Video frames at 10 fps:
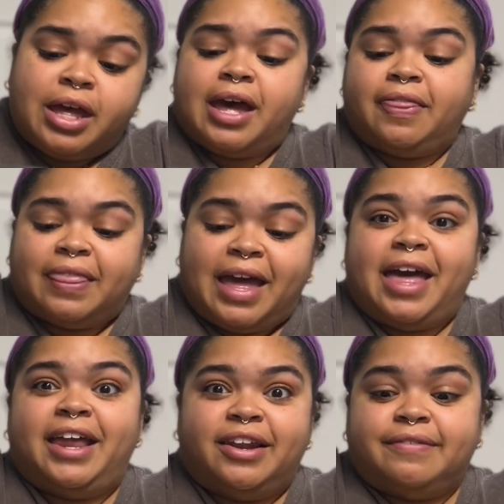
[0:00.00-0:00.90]
at the
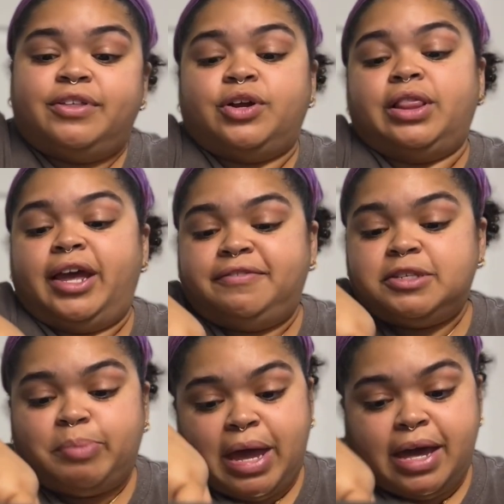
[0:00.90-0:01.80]
end of their
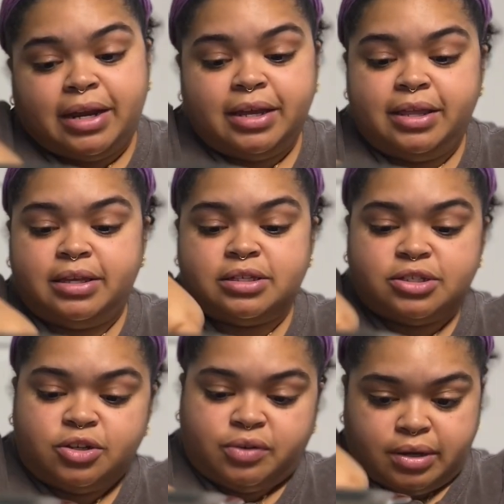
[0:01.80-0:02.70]
lifespan, this is
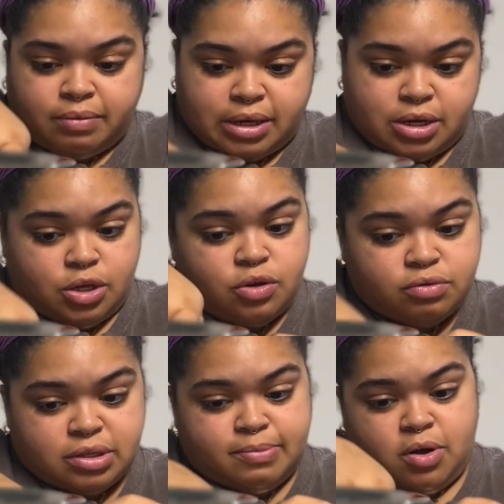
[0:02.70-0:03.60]
a great way to use
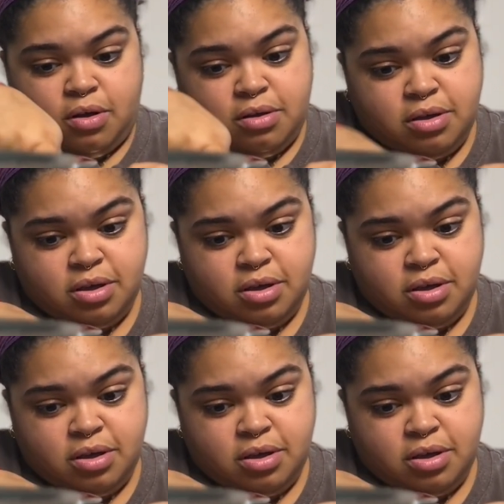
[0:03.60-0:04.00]
them all